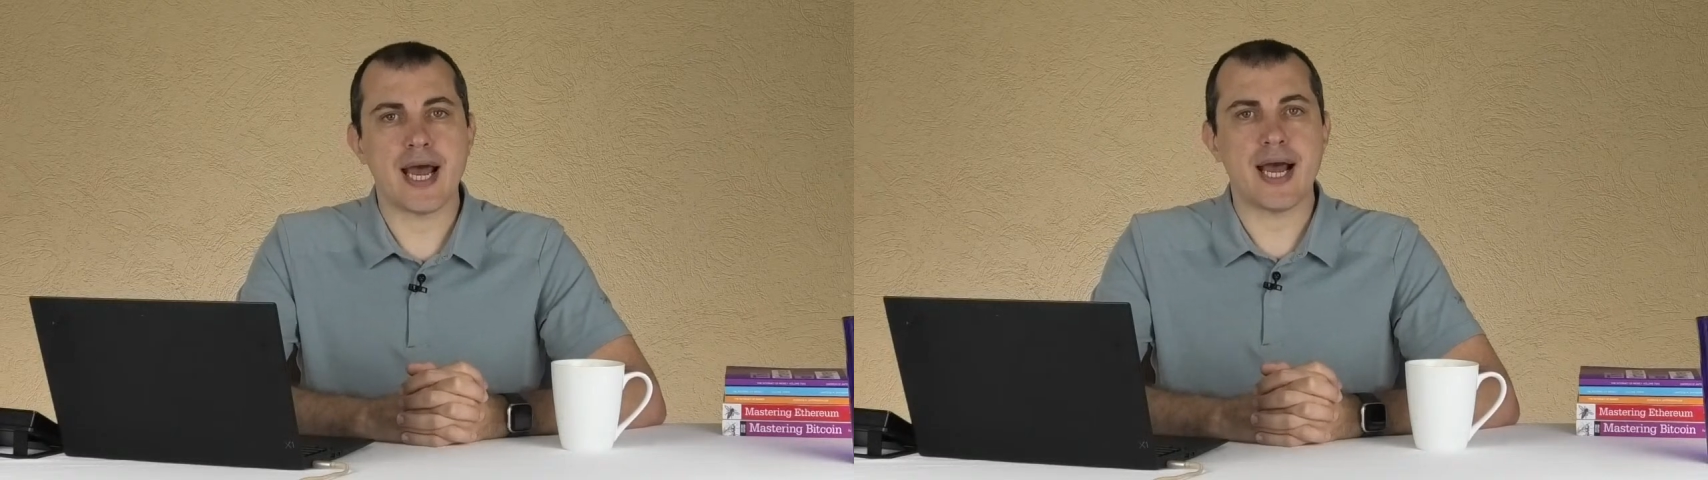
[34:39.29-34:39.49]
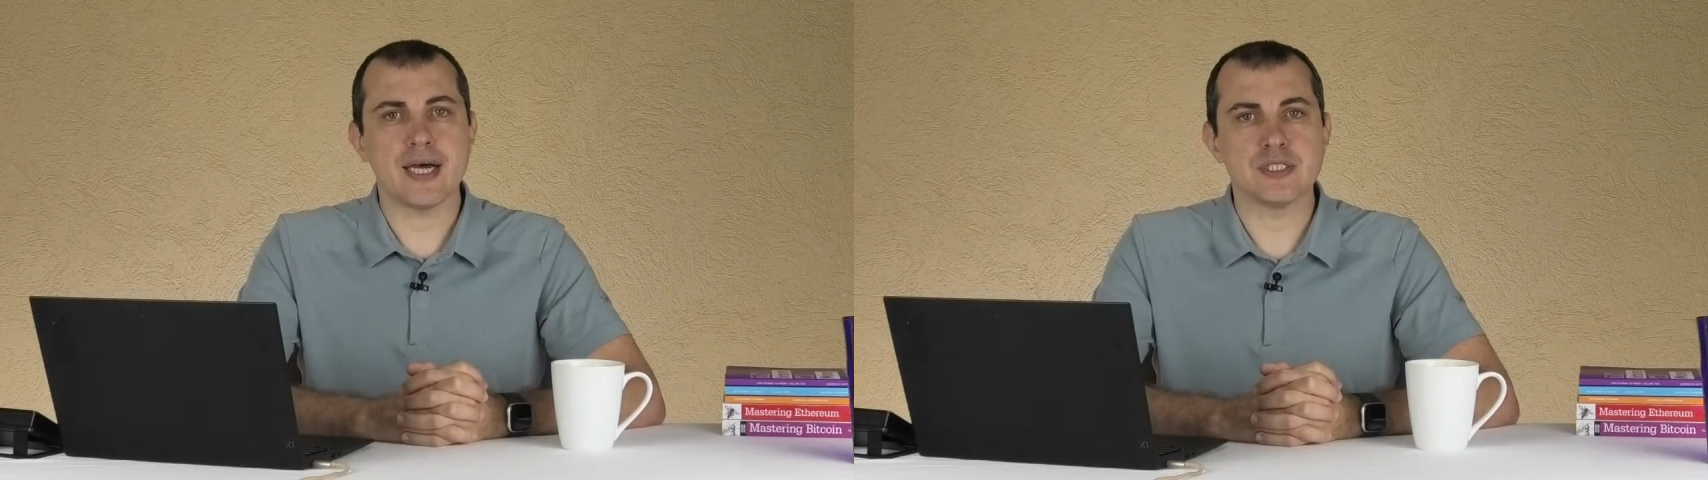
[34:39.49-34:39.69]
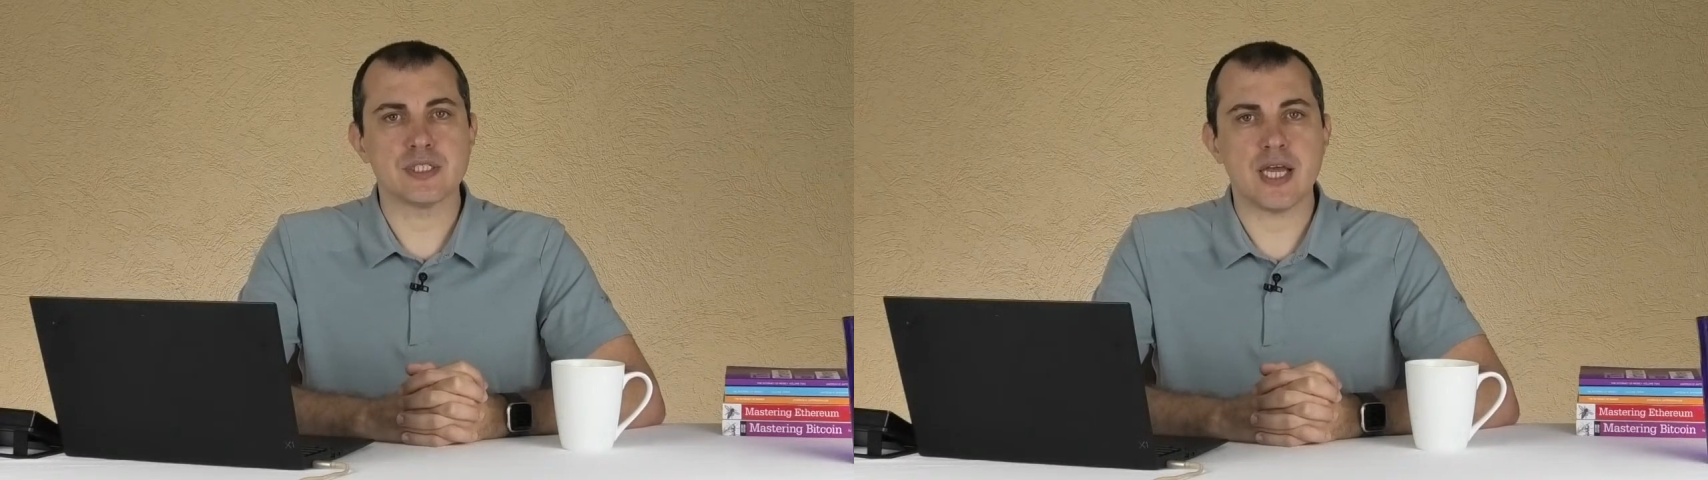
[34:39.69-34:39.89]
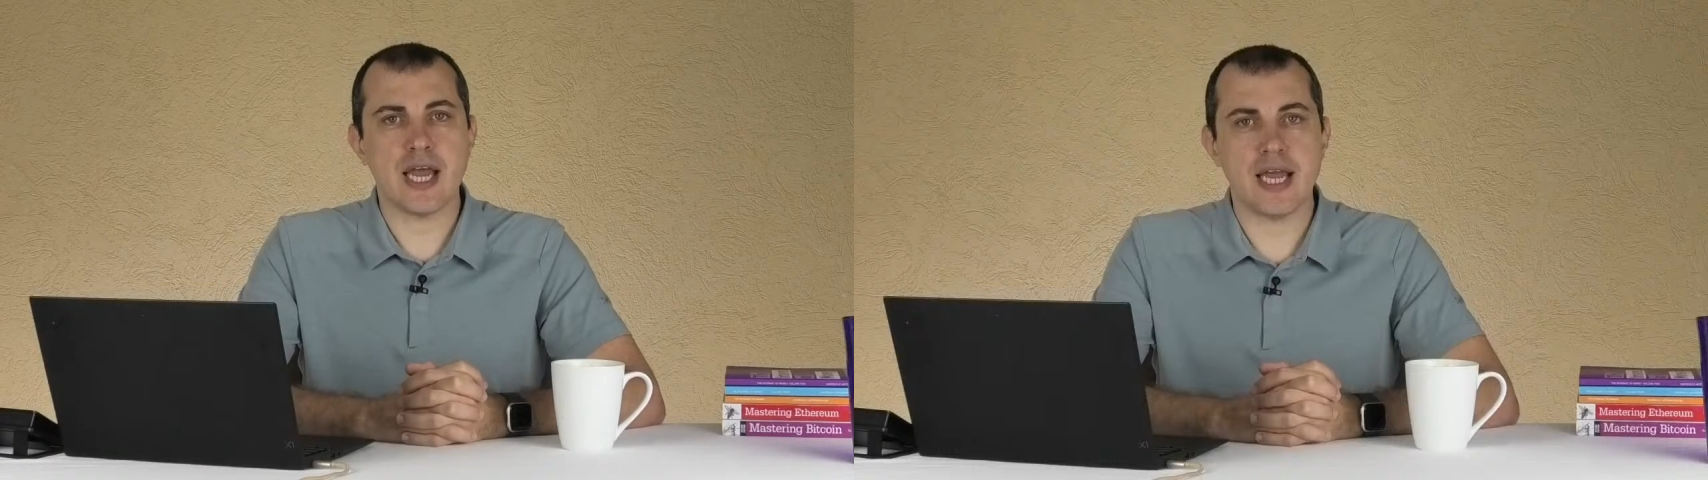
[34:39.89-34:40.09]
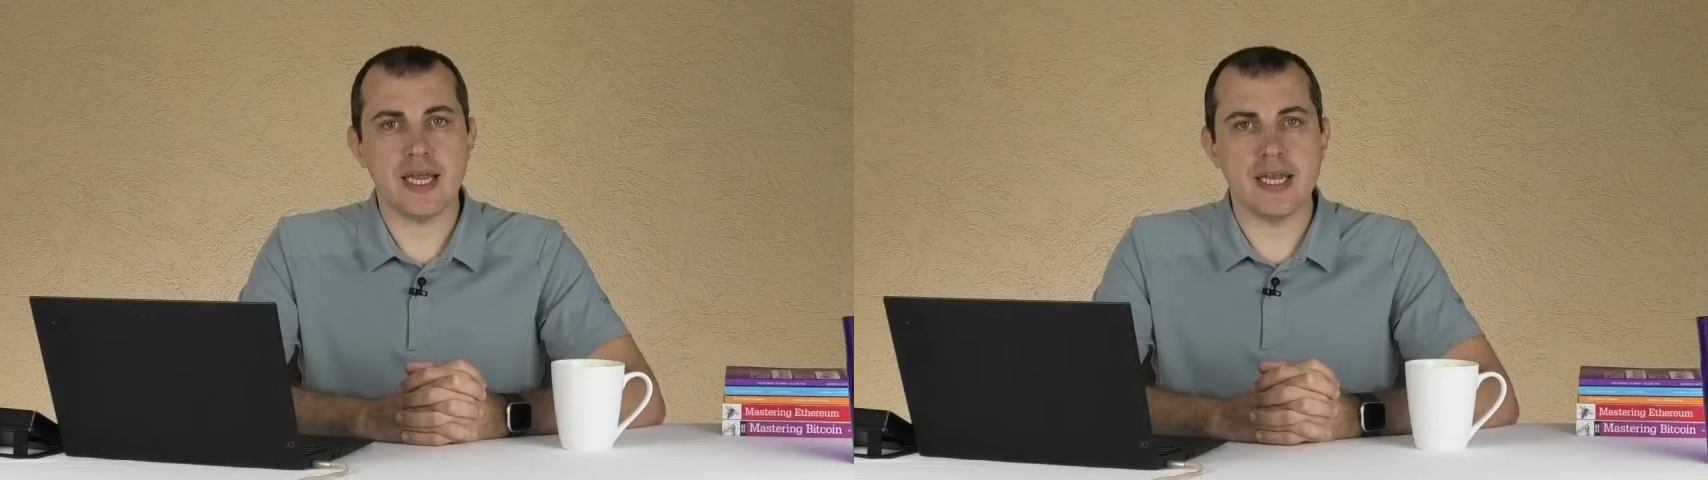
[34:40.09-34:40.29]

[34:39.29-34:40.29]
as a